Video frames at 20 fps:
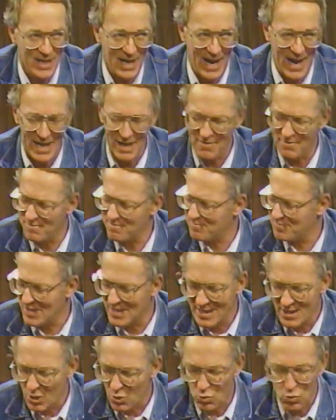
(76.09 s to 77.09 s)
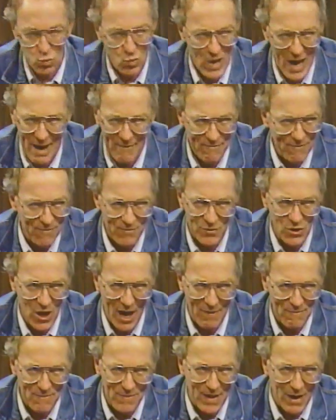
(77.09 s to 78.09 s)
Kind of rough,
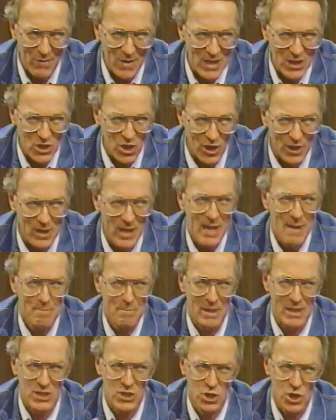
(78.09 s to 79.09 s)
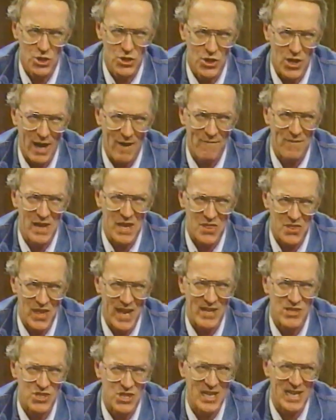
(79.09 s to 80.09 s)
not very good, but good enough, he
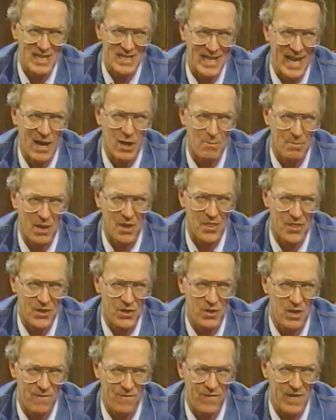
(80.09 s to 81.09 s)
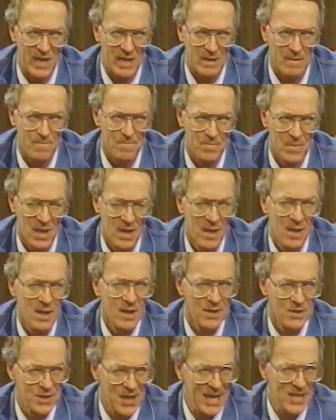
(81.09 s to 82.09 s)
thinks, to get down about 30 feet.
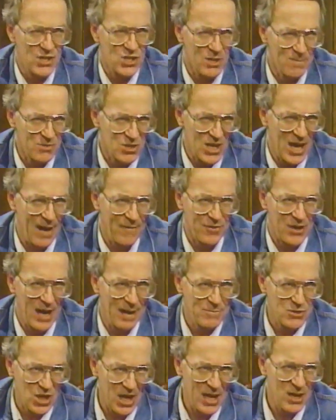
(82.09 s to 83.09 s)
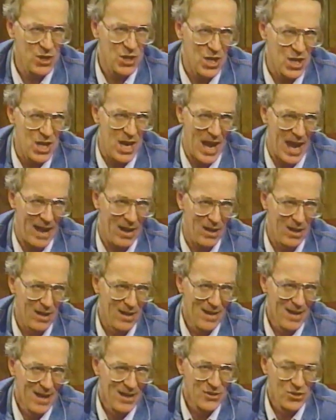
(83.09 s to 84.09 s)
Dietz himself comes into
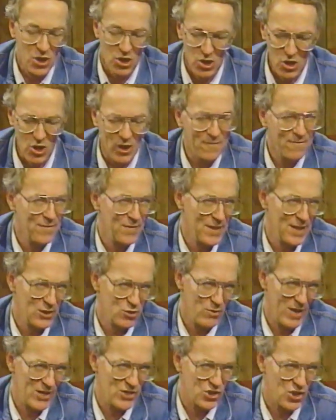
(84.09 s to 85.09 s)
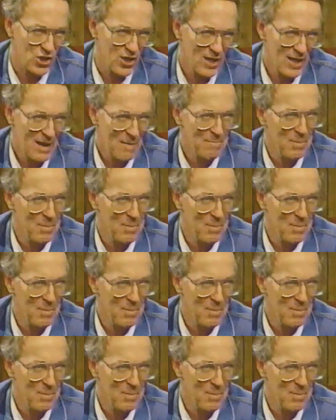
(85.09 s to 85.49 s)
Yale to look for the treasure.